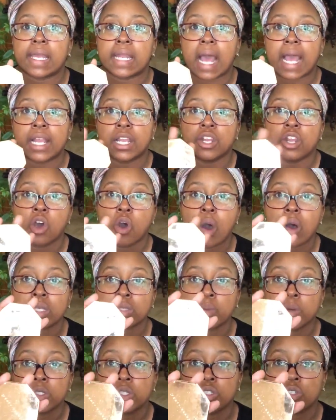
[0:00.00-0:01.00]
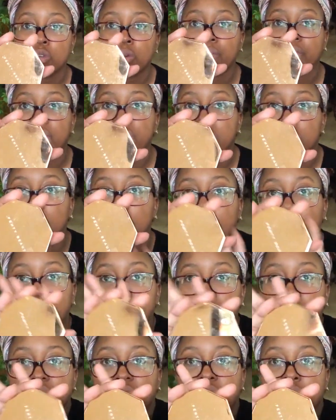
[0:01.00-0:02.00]
and I know I was supposed to do a video on
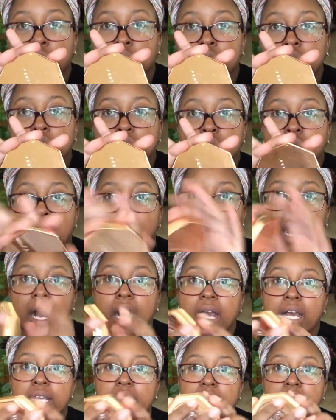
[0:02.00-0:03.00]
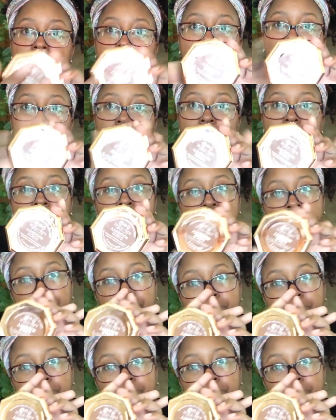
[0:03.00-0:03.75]
this for you guys. Um,